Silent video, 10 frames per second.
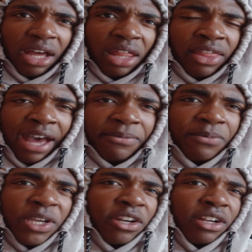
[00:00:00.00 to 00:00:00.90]
that
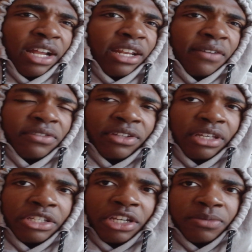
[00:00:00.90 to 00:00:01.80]
period, I definitely
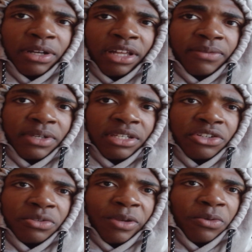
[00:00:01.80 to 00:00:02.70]
think changed my life because I
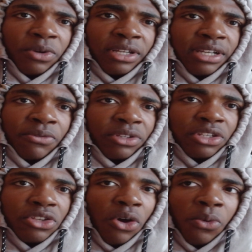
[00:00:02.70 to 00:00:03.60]
just made me realize I really
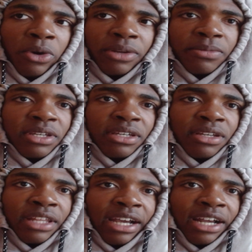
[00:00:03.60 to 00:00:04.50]
don't want to be
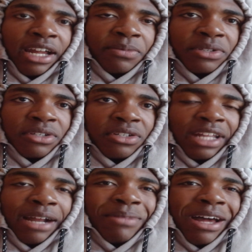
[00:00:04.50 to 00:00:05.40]
in that kind of position.
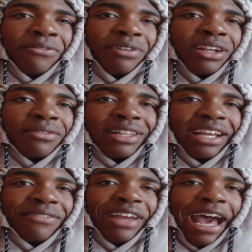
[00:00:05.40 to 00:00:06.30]
I'm not afraid of it.
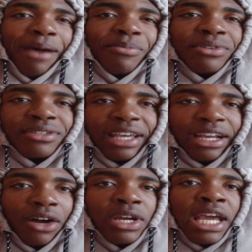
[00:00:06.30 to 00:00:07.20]
If it happens,
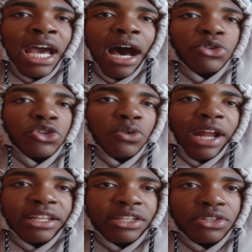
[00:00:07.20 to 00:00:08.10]
I'll do what
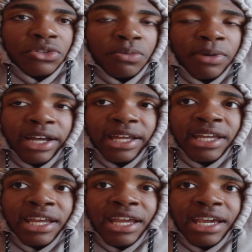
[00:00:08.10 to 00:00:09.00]
I need to do. But
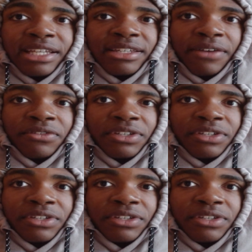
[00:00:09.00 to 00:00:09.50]
it's definitely